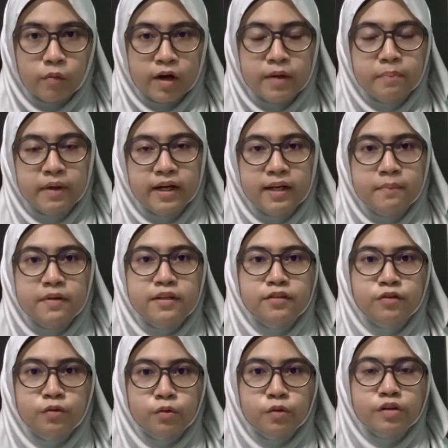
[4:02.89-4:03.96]
My name is
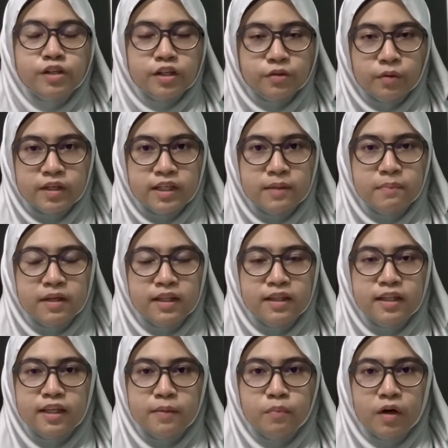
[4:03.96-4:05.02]
Nur Syazwani binti
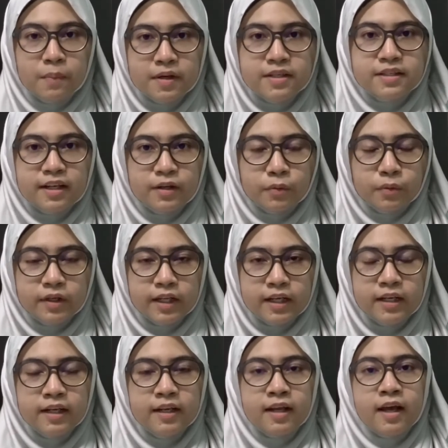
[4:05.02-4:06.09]
Muhammad Sallehuddin.
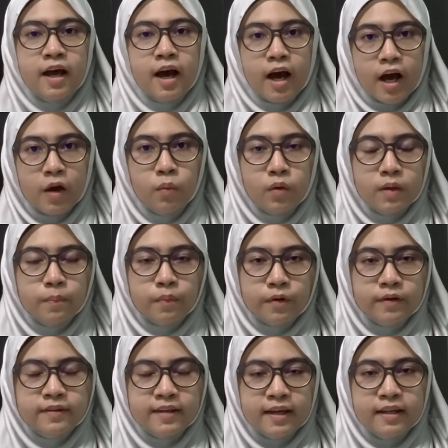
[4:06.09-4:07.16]
I will
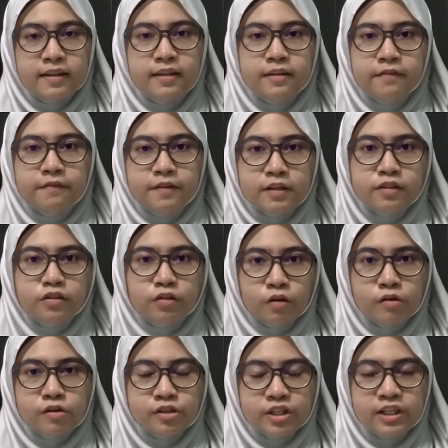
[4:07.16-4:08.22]
present the first
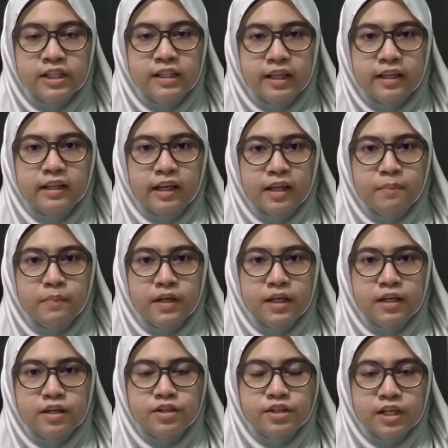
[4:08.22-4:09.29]
solution that can be
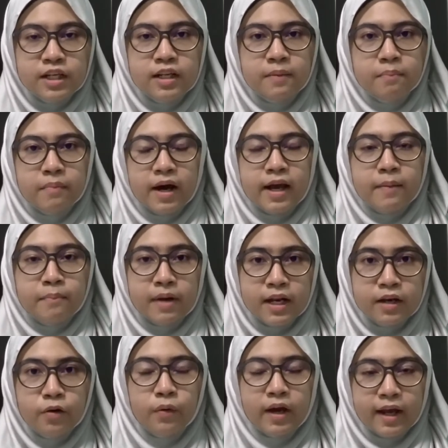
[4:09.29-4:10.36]
initiated by Malindo
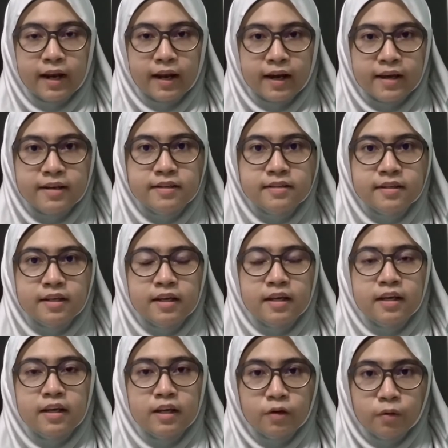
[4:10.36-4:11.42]
Airlines
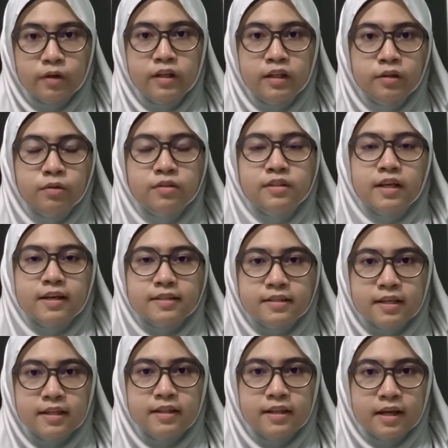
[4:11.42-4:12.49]
in order to sustain
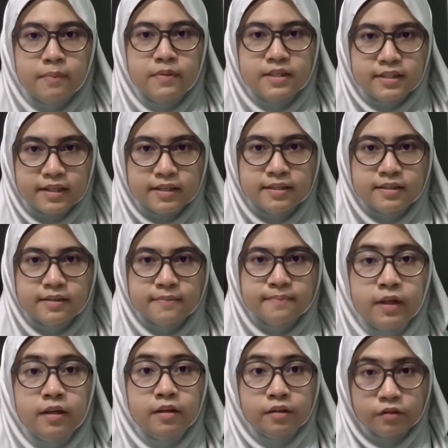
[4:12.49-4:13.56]
their business.
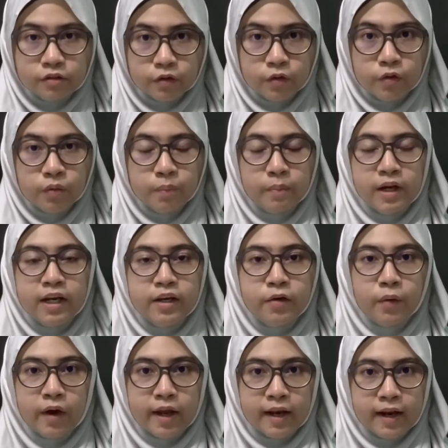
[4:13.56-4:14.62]
So, Malindo
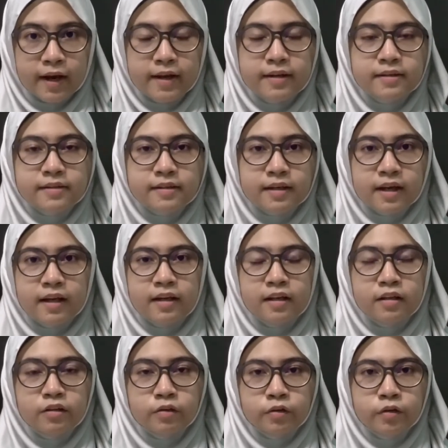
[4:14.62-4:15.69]
Airlines can
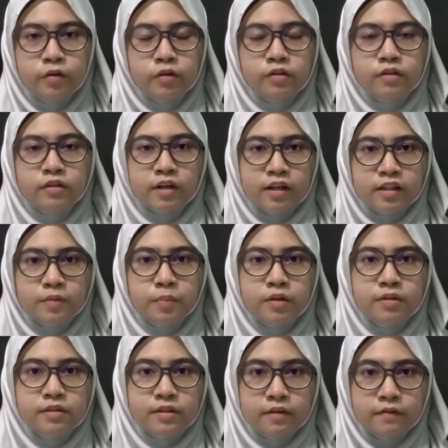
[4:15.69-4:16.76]
introduce transport
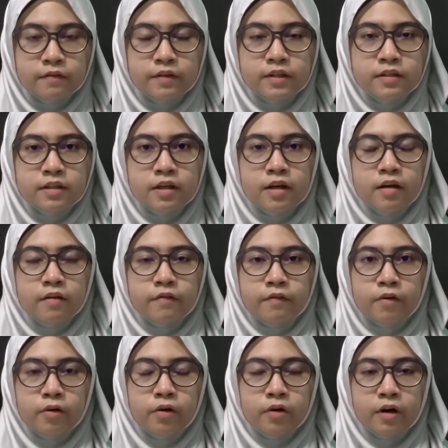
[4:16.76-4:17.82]
service
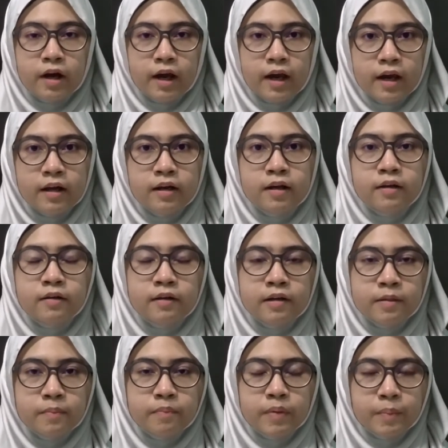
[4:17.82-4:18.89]
for elderly
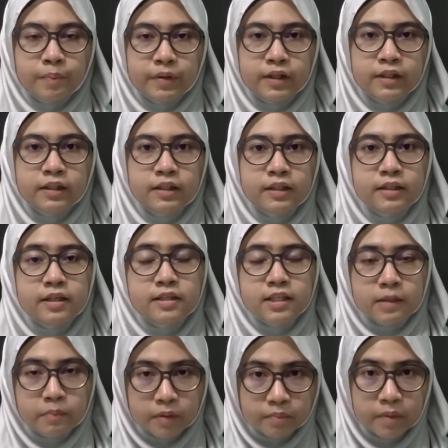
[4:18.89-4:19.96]
people,
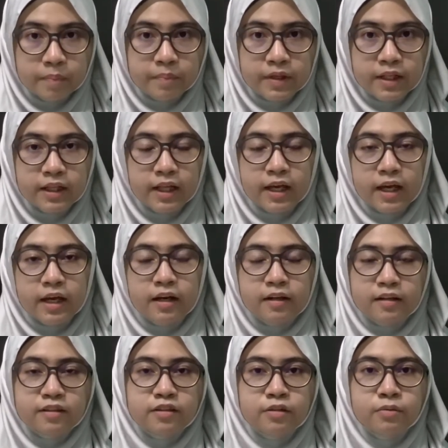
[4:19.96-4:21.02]
disabled people, and
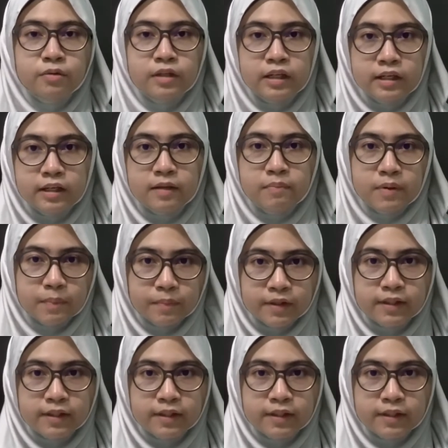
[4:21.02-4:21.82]
also needed people.